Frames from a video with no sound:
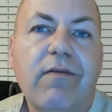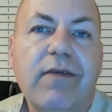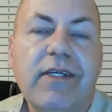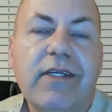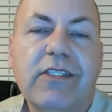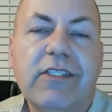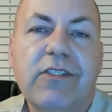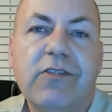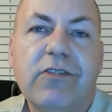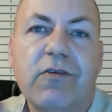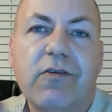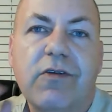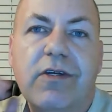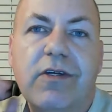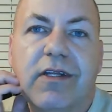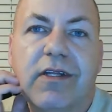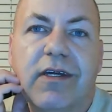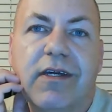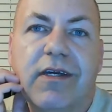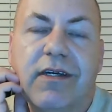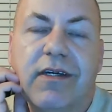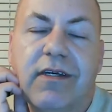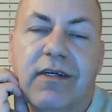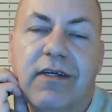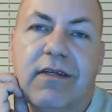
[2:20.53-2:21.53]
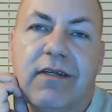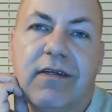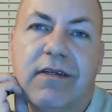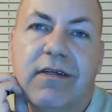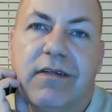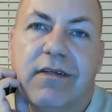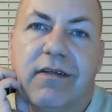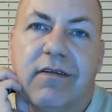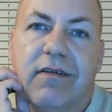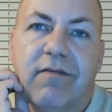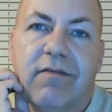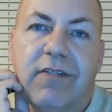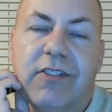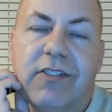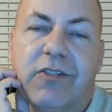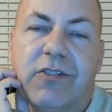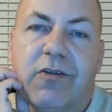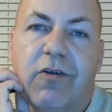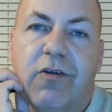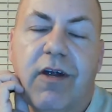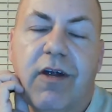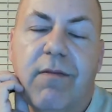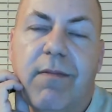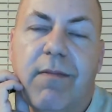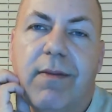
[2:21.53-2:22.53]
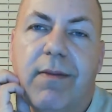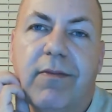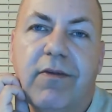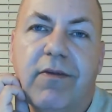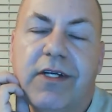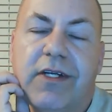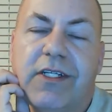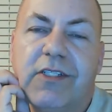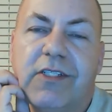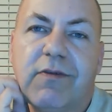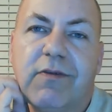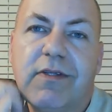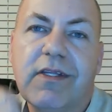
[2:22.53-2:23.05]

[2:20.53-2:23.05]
We store our memories